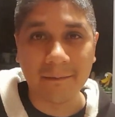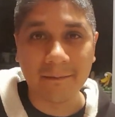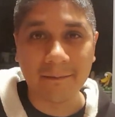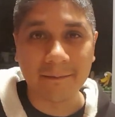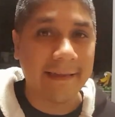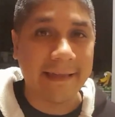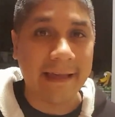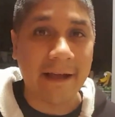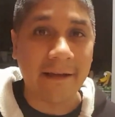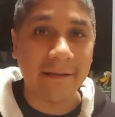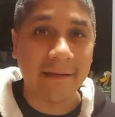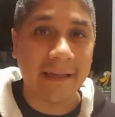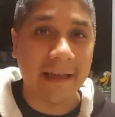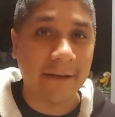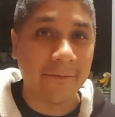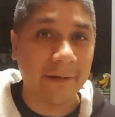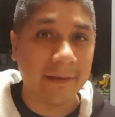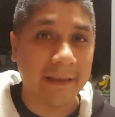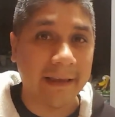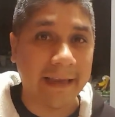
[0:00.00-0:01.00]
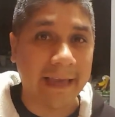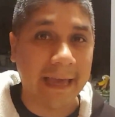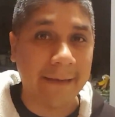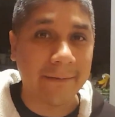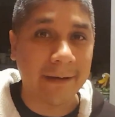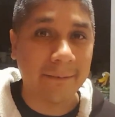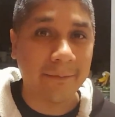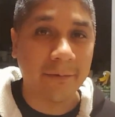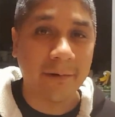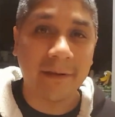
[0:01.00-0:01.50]
It sounds like what they
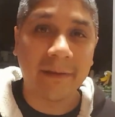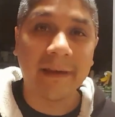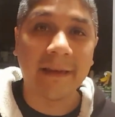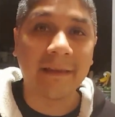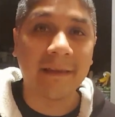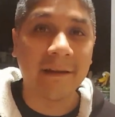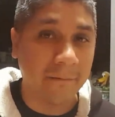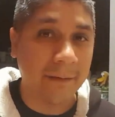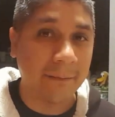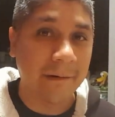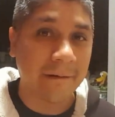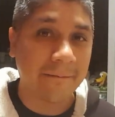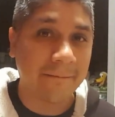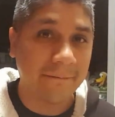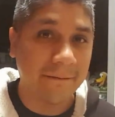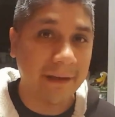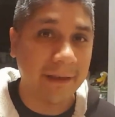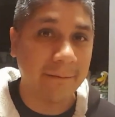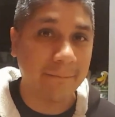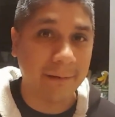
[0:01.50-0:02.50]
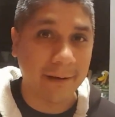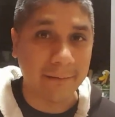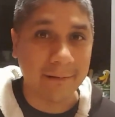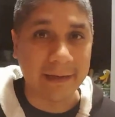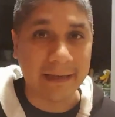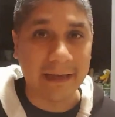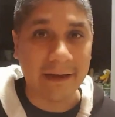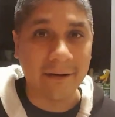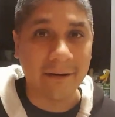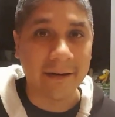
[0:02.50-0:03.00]
came up with at November 5th
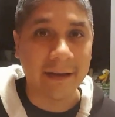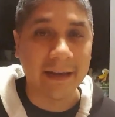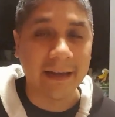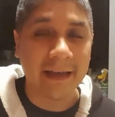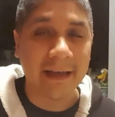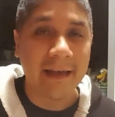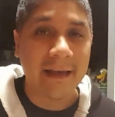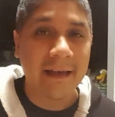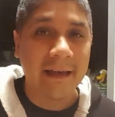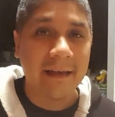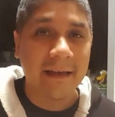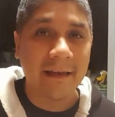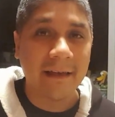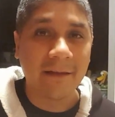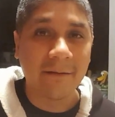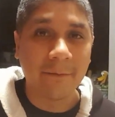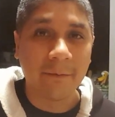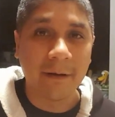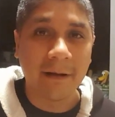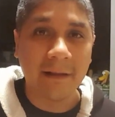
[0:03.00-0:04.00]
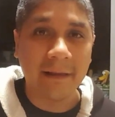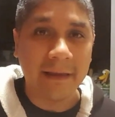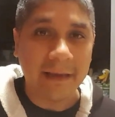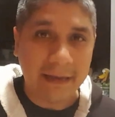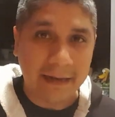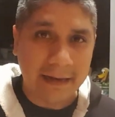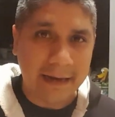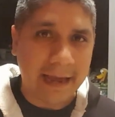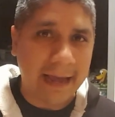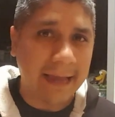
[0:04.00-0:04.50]
public hearing is really
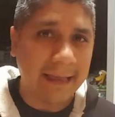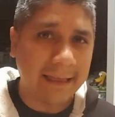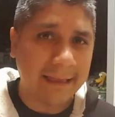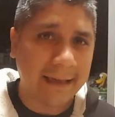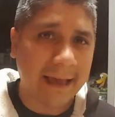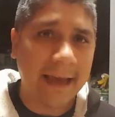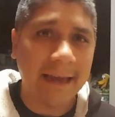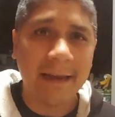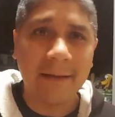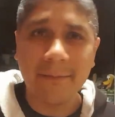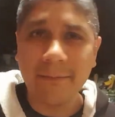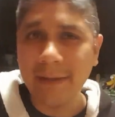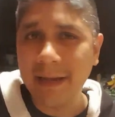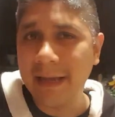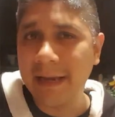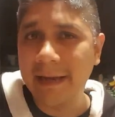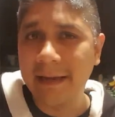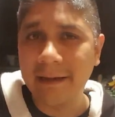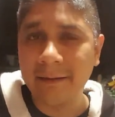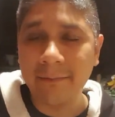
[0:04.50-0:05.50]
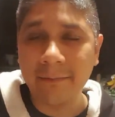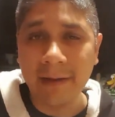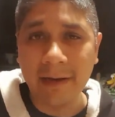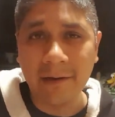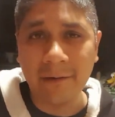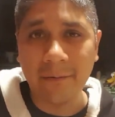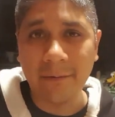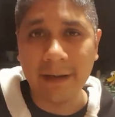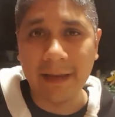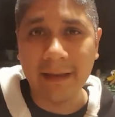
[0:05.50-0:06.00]
a nice kind of medium
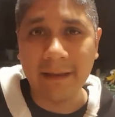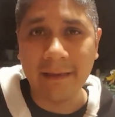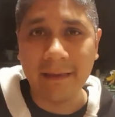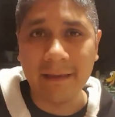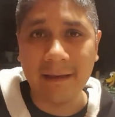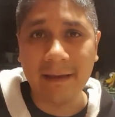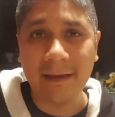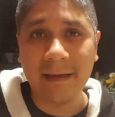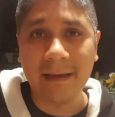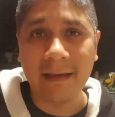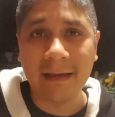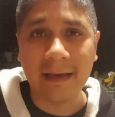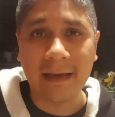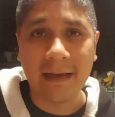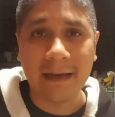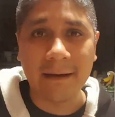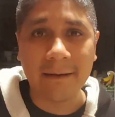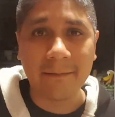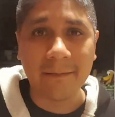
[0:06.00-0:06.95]
between the